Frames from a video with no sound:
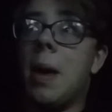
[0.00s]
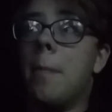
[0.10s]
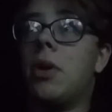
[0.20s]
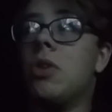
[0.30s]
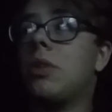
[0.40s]

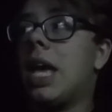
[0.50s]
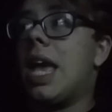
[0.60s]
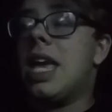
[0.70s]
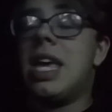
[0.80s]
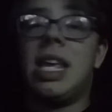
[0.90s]
broke,
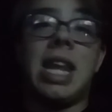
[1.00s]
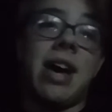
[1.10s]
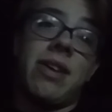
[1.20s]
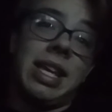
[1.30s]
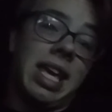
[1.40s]
and
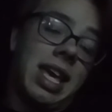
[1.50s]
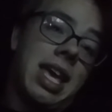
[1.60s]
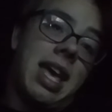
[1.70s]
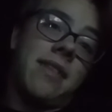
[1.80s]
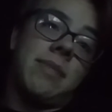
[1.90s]
now I can't
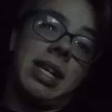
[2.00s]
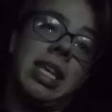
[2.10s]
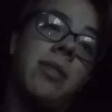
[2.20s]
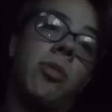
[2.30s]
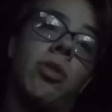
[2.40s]
have my
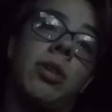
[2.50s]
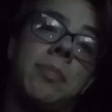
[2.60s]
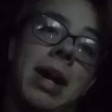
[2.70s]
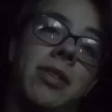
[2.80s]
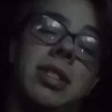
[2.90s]
keyboard,
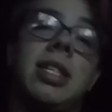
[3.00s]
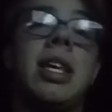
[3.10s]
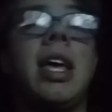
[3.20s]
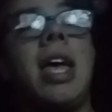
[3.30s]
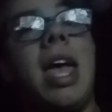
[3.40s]
mouse,
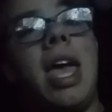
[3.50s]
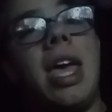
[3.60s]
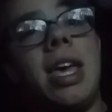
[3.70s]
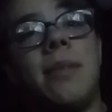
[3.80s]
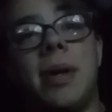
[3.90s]

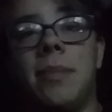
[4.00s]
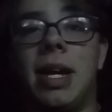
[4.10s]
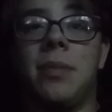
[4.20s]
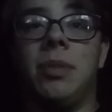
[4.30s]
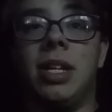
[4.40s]
and my
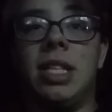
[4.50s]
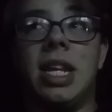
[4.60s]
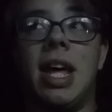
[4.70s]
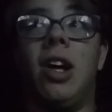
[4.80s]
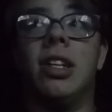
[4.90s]
mic plugged in
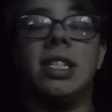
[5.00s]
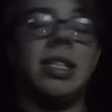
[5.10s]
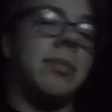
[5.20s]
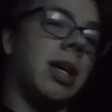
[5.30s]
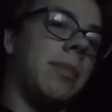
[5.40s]
all at the
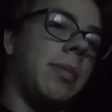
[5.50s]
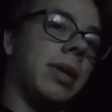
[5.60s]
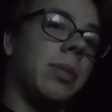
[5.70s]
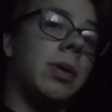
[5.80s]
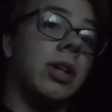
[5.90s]
same time on my
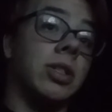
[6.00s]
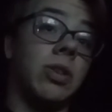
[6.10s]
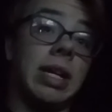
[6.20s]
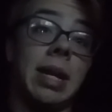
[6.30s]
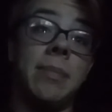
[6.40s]
computer. So
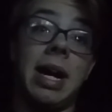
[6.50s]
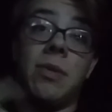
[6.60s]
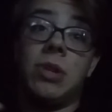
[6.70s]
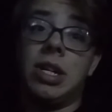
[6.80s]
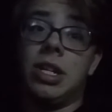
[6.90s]
I gotta buy
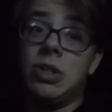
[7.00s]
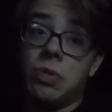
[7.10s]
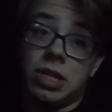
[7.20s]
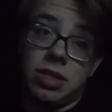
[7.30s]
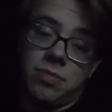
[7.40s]
one, a new
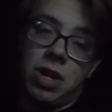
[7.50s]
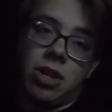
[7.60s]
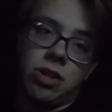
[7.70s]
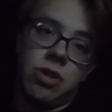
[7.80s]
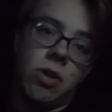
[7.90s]
one
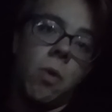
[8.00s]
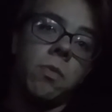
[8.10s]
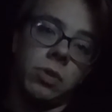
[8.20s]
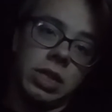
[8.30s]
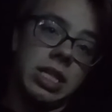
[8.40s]
tomorrow.
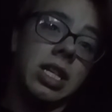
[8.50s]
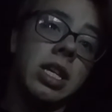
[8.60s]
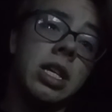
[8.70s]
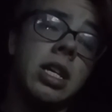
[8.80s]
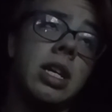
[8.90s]
Hopefully,
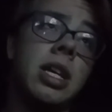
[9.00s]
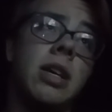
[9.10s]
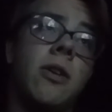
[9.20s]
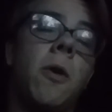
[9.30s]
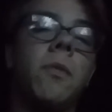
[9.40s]

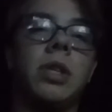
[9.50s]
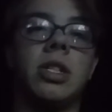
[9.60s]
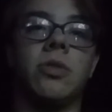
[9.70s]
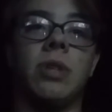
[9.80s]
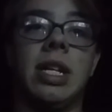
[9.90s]
hopefully the
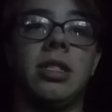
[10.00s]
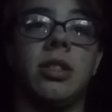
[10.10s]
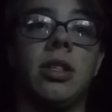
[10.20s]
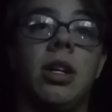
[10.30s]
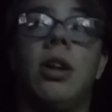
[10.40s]
store has
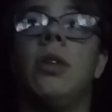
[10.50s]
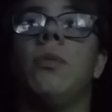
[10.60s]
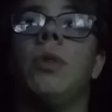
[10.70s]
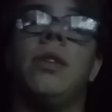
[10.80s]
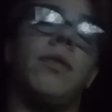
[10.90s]
uh, one